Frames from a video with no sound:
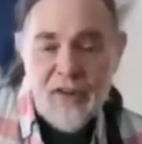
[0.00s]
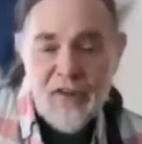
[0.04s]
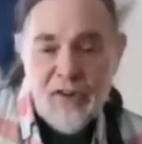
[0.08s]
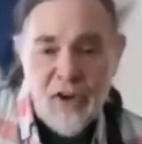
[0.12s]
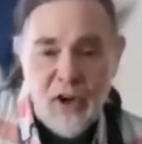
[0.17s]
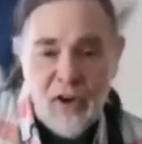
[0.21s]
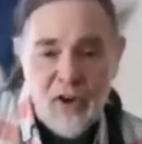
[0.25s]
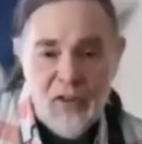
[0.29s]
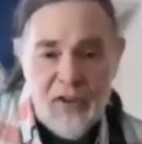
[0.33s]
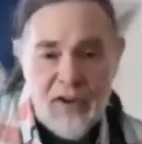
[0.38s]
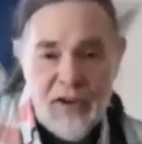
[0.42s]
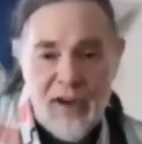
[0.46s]

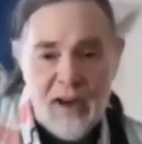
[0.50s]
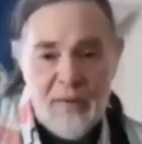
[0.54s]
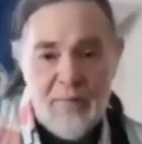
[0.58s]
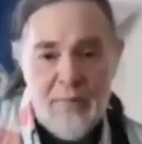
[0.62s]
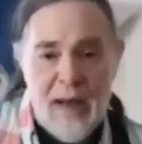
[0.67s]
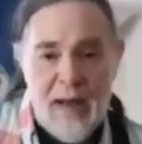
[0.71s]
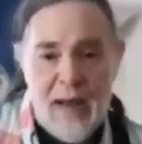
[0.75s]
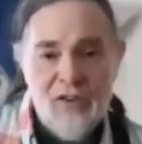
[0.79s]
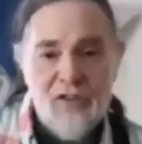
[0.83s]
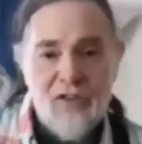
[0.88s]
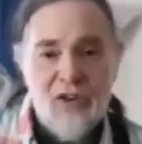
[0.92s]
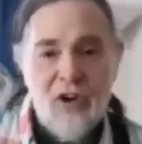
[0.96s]
called "The Dead
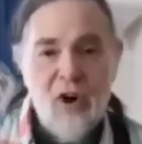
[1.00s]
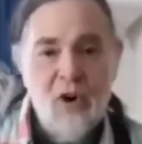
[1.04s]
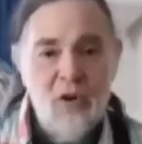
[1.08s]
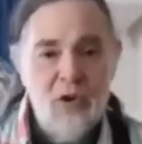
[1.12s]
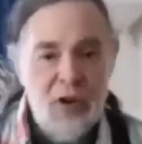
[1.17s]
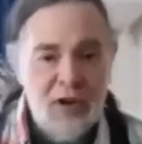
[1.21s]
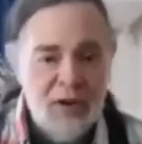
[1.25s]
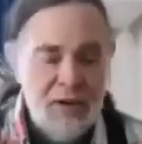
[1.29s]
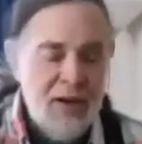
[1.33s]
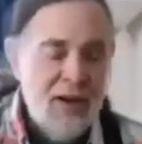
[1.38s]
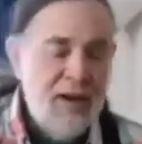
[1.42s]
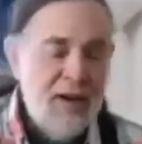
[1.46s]
Man's
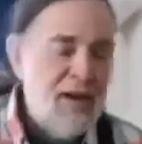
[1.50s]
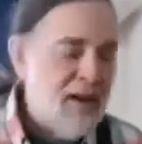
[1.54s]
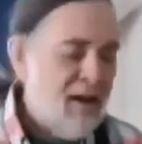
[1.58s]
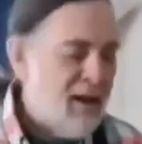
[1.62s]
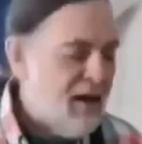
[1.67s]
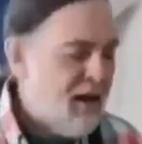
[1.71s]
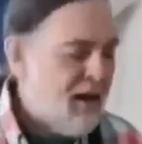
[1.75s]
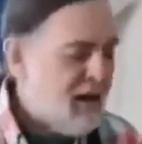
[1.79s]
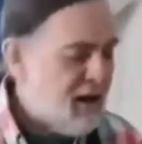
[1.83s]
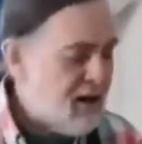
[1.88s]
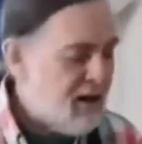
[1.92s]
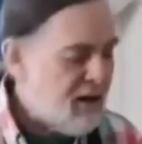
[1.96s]
Coat."
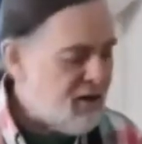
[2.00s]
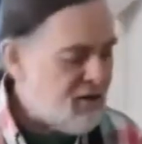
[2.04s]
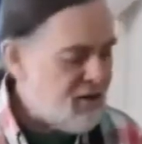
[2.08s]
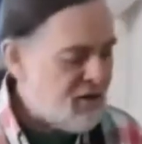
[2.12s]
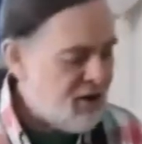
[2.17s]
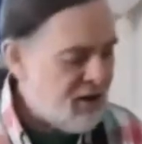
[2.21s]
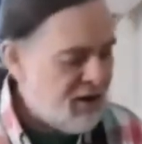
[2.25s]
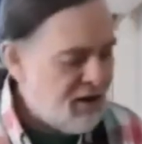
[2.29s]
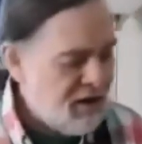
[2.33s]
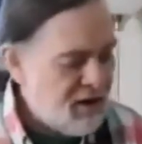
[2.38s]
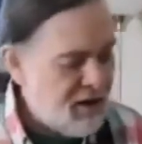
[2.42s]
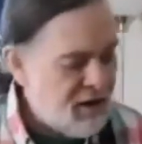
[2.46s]
And it's
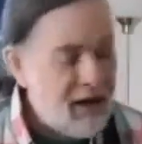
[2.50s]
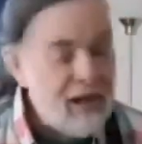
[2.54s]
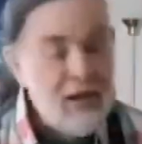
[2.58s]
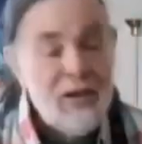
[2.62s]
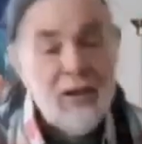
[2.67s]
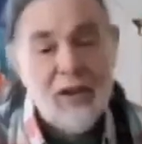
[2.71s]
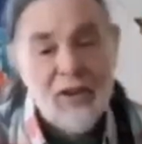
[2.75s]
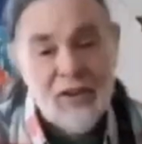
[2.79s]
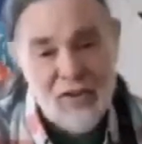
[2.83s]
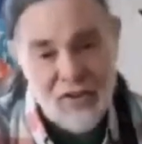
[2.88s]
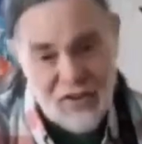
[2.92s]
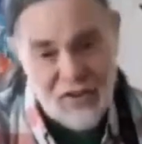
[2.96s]
like
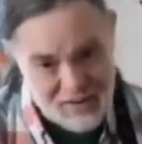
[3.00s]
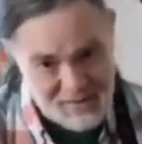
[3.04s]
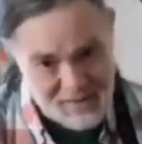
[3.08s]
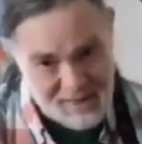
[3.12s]
this.